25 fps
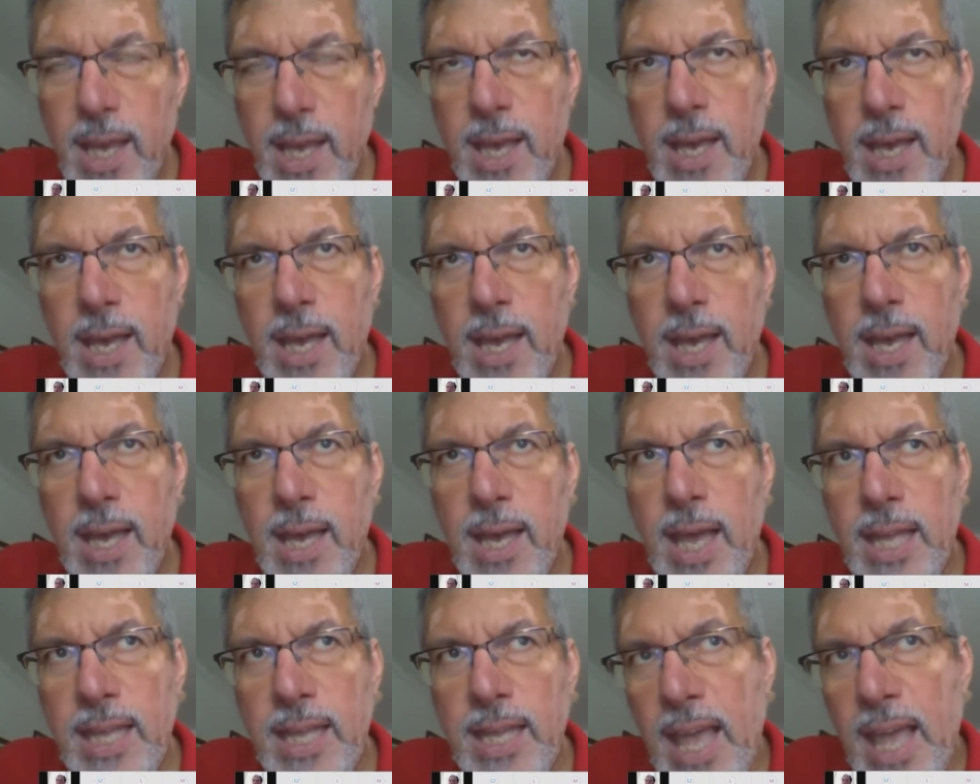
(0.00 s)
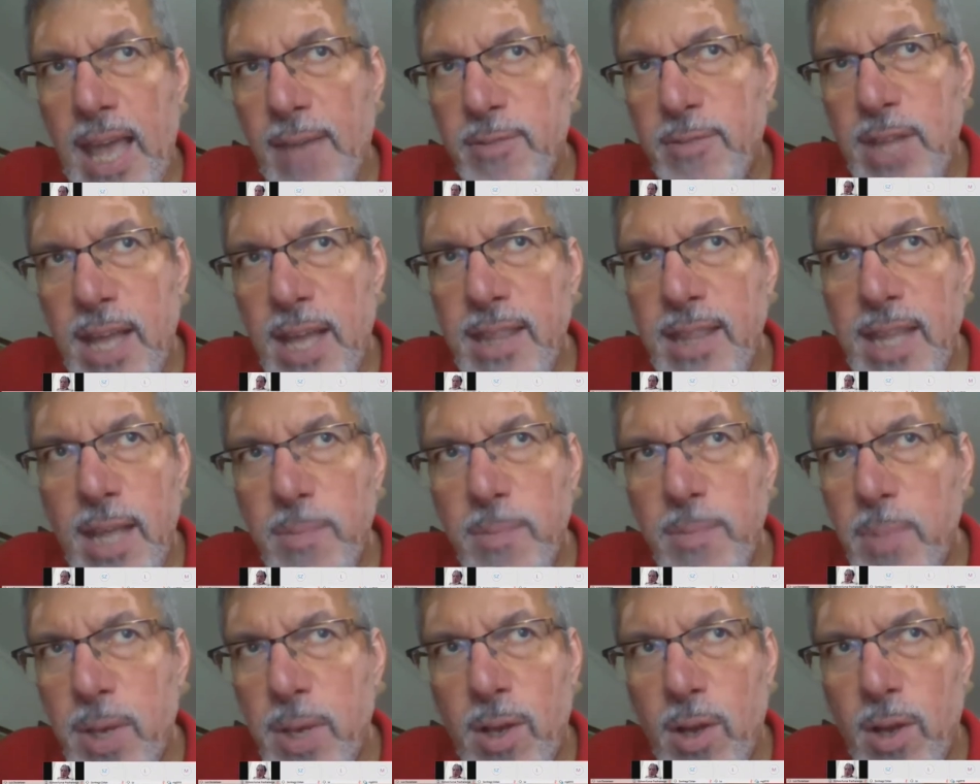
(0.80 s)
And they have done
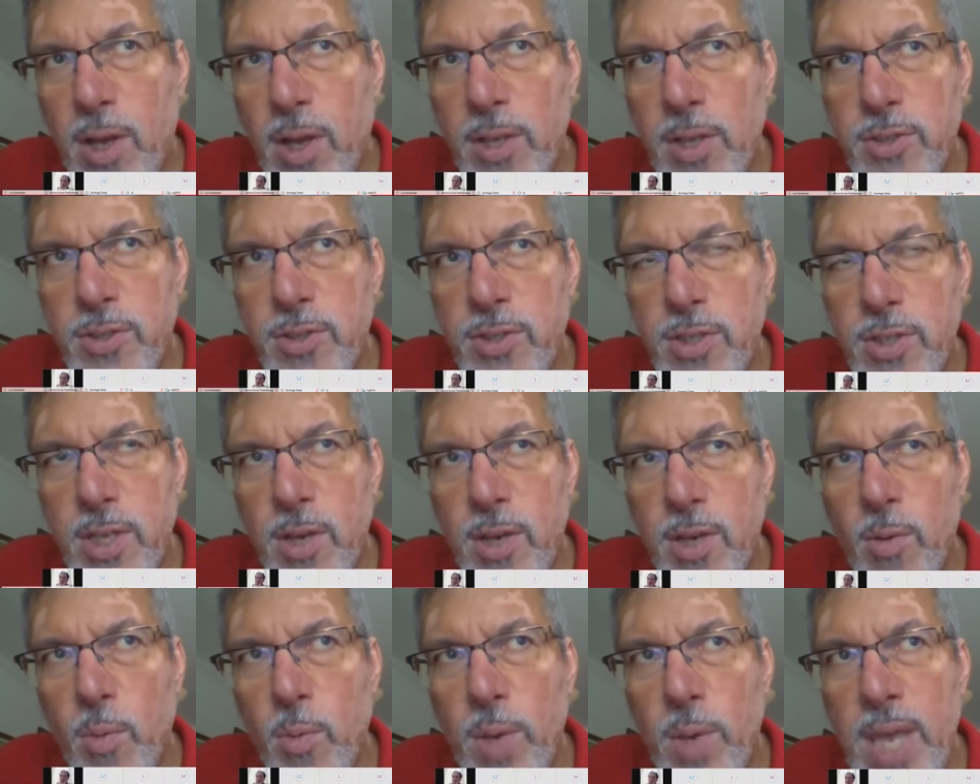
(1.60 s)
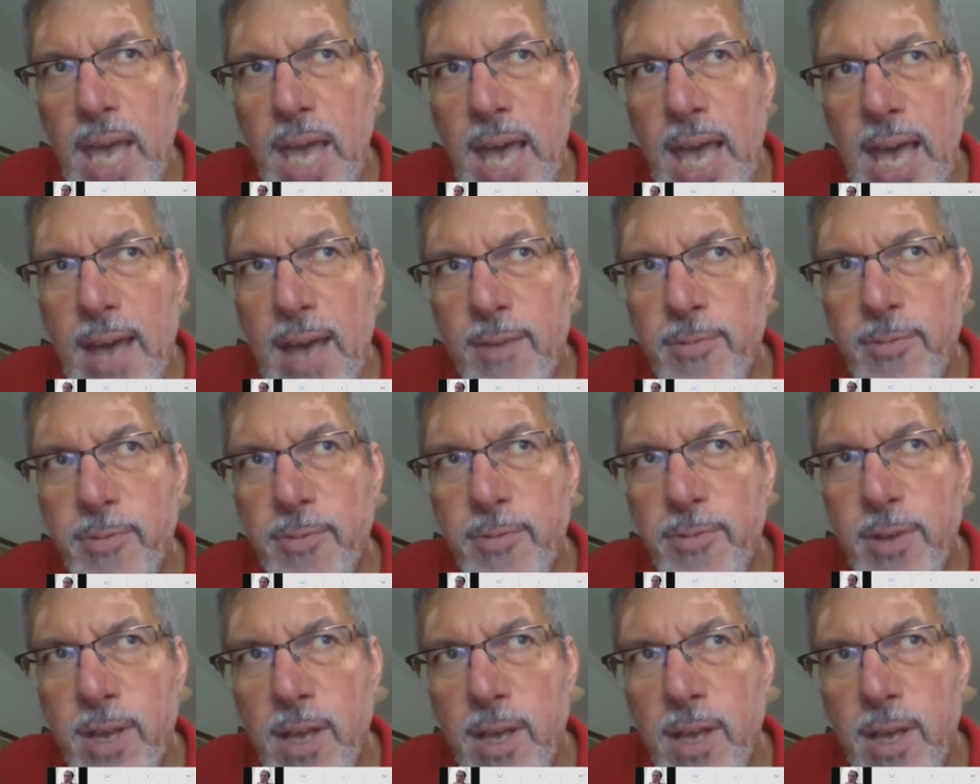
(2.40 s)
that because we have